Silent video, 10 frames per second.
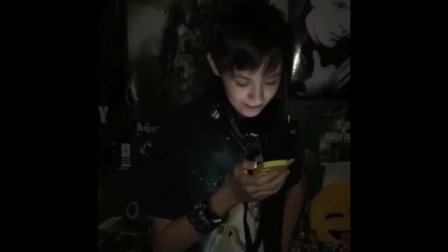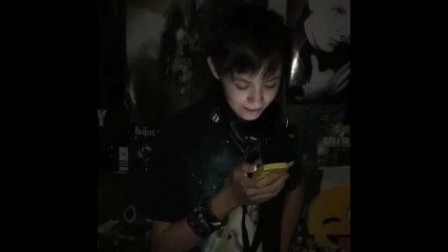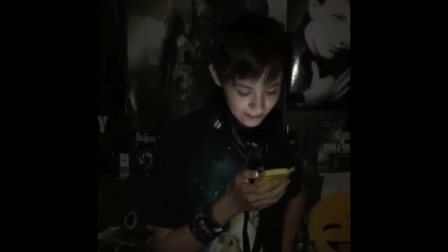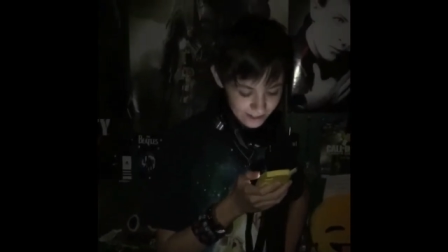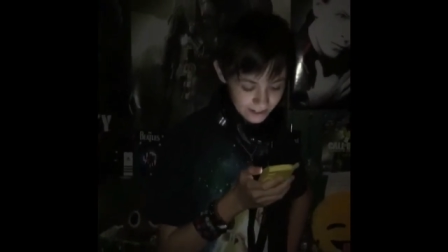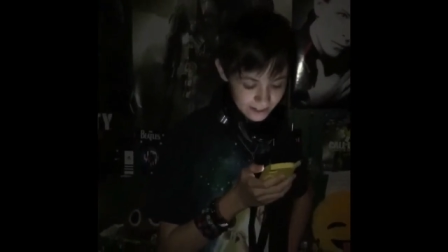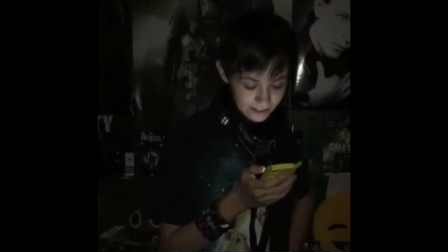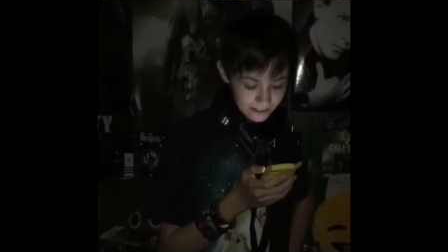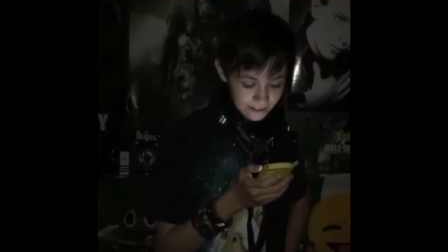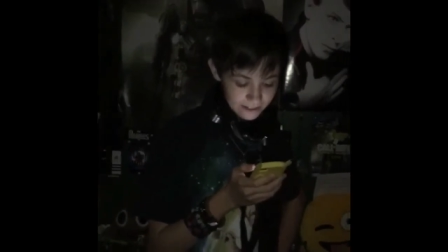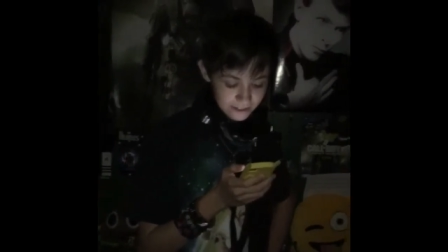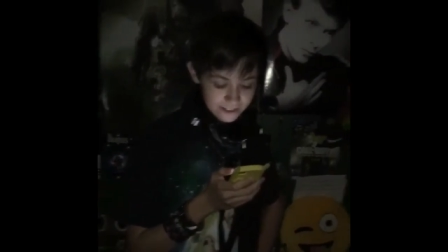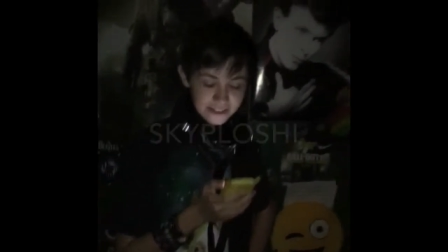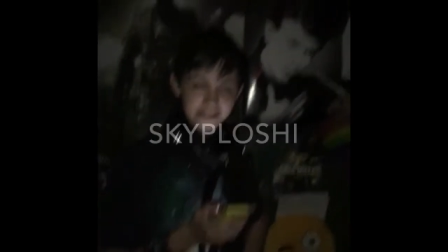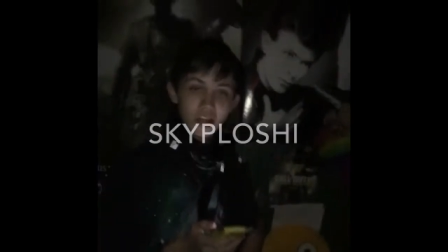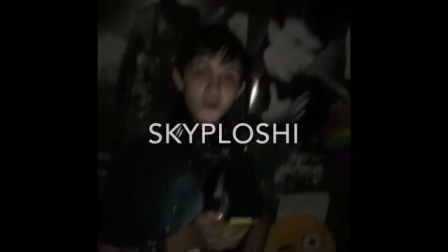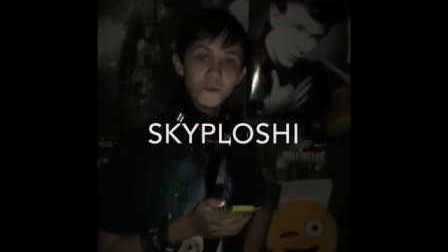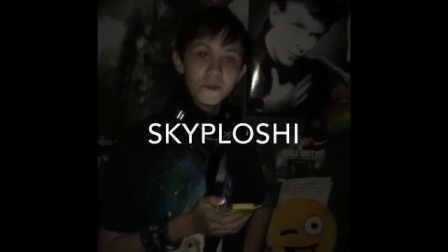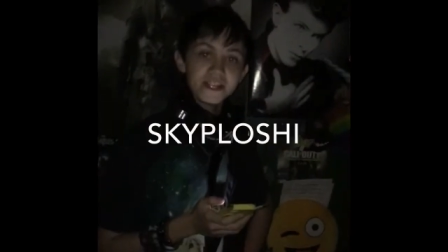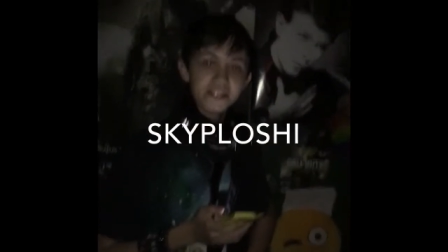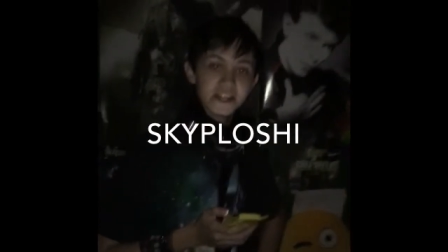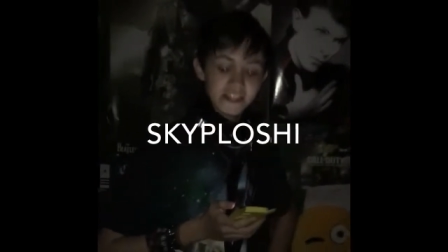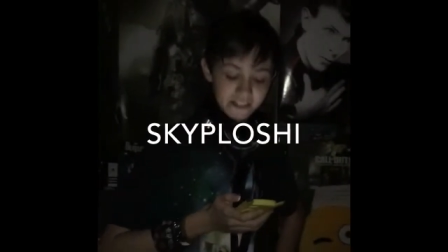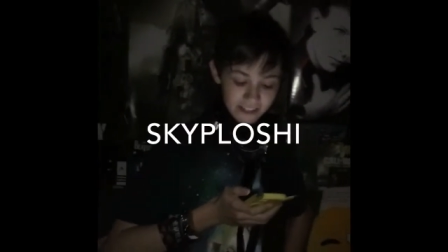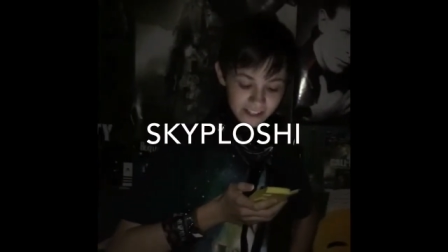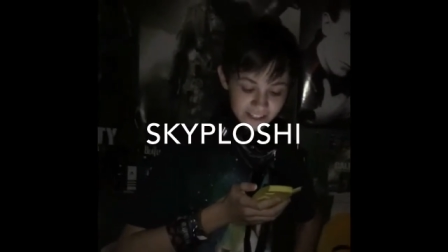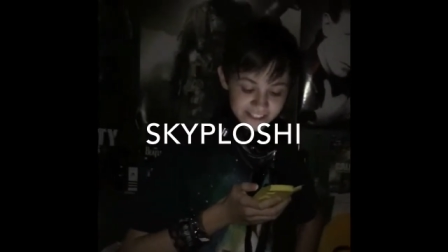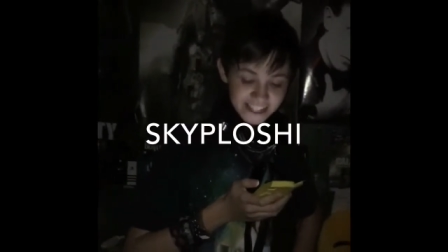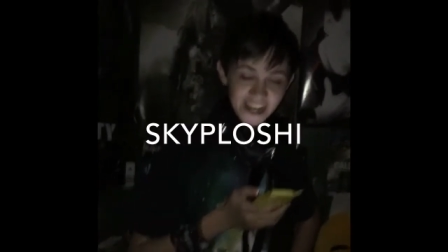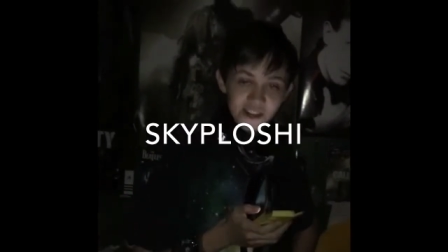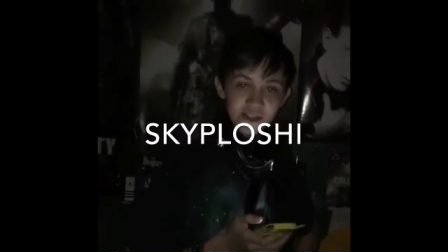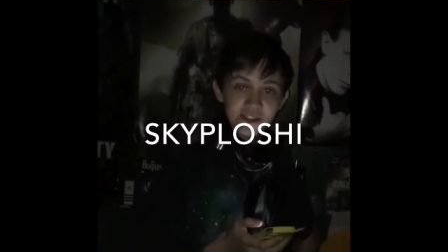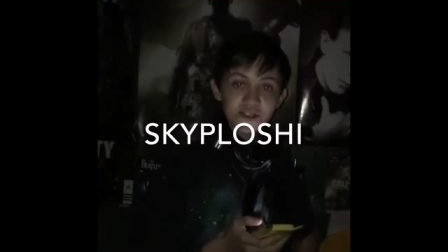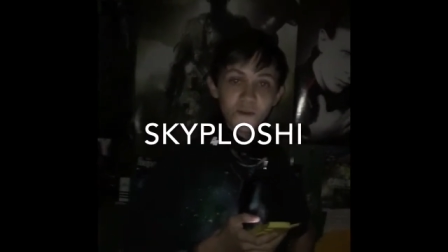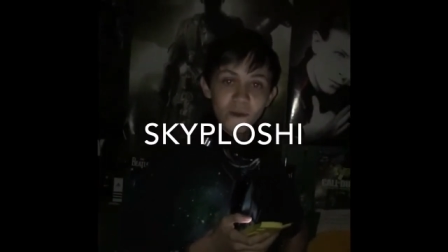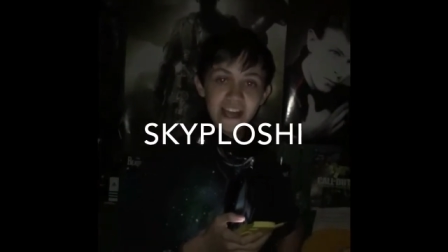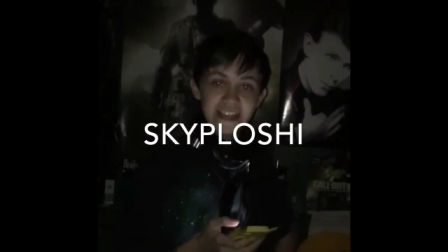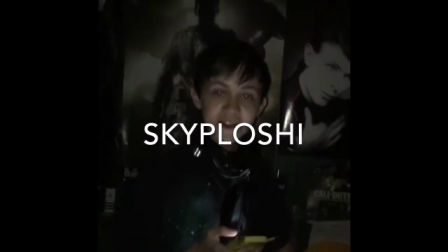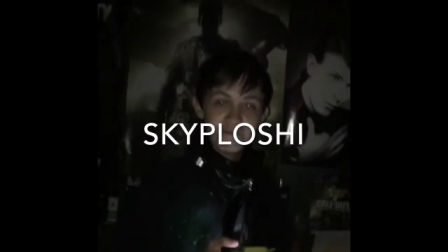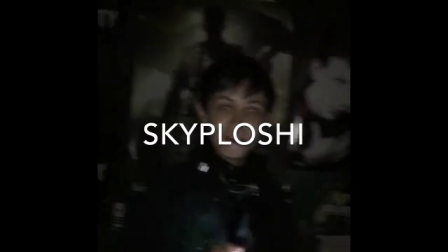Why do you have red eyes? Don't witch hunt Scholar Dwight